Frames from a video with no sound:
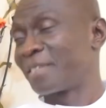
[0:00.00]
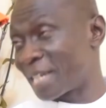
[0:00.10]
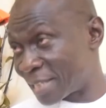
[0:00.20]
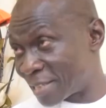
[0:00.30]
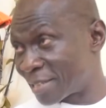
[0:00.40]

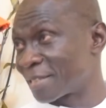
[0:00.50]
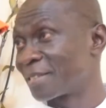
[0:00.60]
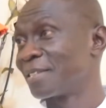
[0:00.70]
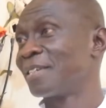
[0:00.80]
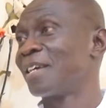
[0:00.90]
Yes.
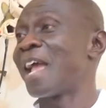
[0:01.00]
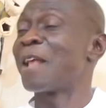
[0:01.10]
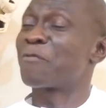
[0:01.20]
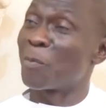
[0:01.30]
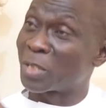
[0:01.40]

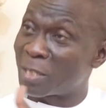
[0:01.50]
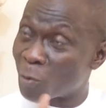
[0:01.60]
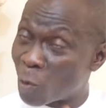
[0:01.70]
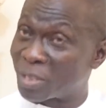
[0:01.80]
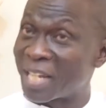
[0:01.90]
And for
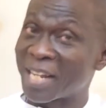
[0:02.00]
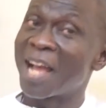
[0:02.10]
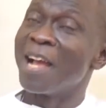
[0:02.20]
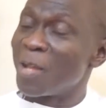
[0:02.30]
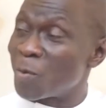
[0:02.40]

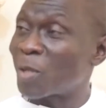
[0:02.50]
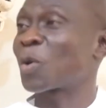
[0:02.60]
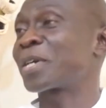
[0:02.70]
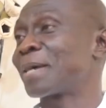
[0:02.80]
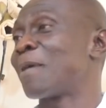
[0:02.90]
container, you are
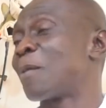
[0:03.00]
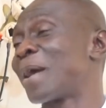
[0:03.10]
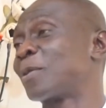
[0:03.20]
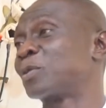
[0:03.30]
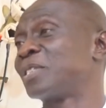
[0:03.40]
talking about
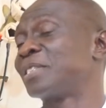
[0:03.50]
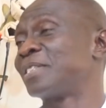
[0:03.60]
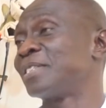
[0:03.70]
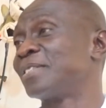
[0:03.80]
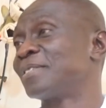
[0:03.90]
minus
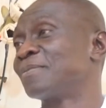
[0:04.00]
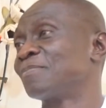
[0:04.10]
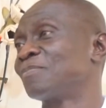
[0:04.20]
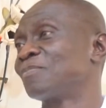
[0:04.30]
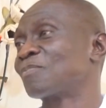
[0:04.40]
16.
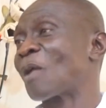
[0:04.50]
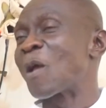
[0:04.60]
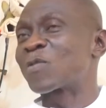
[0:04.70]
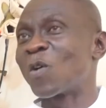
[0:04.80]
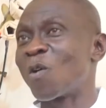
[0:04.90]

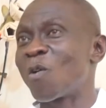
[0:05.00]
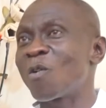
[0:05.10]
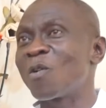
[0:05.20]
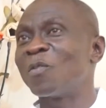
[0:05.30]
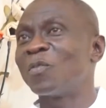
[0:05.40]

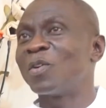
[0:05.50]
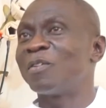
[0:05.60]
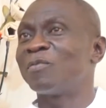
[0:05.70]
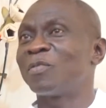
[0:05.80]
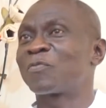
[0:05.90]
So
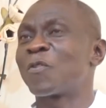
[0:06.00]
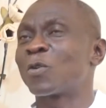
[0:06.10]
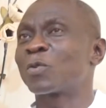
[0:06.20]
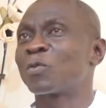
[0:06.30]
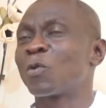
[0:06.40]

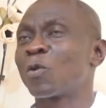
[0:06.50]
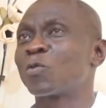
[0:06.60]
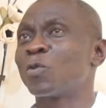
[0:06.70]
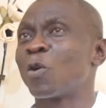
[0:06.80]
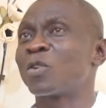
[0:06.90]
for
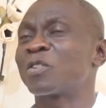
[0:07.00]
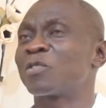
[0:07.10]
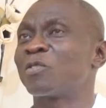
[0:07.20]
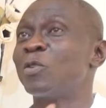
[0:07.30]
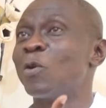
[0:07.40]
those who
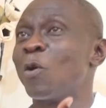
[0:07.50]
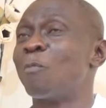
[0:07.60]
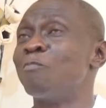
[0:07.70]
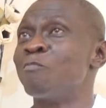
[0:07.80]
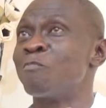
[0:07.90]
don't
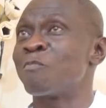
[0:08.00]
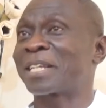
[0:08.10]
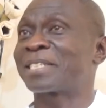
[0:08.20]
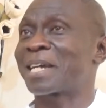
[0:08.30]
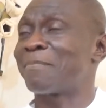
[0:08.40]
know
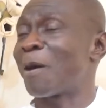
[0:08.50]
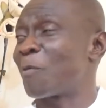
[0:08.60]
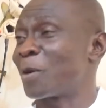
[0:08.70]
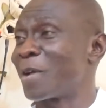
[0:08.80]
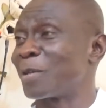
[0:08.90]
much
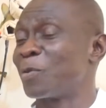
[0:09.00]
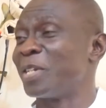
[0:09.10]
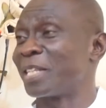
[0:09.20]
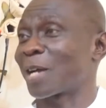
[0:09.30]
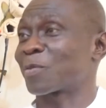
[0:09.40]
about what we are
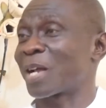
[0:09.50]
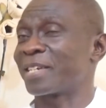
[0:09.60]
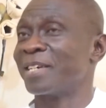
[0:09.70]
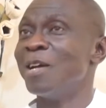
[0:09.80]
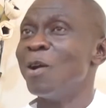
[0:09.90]
doing in
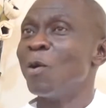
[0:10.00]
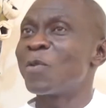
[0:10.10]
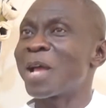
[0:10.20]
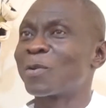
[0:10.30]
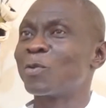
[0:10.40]
Takoradi,
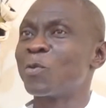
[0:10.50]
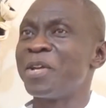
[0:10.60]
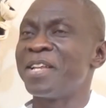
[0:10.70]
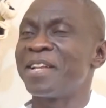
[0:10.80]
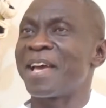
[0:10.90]
we are not
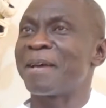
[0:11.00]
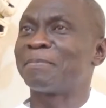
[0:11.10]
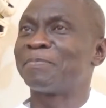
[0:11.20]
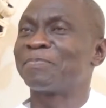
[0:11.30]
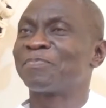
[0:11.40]
doing
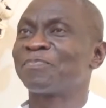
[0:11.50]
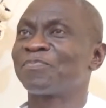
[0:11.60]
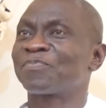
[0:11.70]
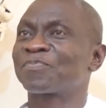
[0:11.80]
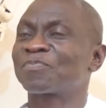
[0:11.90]
a
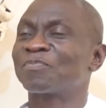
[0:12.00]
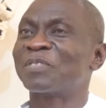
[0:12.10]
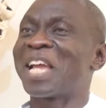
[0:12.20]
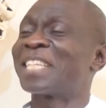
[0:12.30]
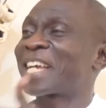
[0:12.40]

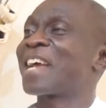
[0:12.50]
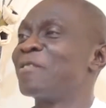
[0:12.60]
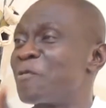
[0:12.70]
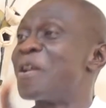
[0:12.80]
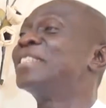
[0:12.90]

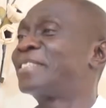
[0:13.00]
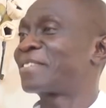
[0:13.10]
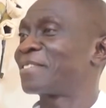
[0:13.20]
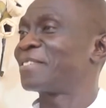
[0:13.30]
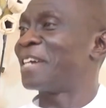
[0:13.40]

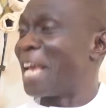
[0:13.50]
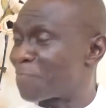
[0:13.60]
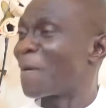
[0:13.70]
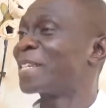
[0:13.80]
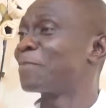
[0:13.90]
second-rate
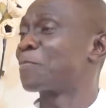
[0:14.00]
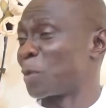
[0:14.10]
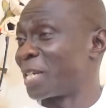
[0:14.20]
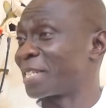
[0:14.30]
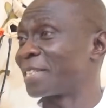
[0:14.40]
expansion
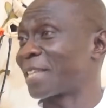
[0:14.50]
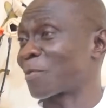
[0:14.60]
project in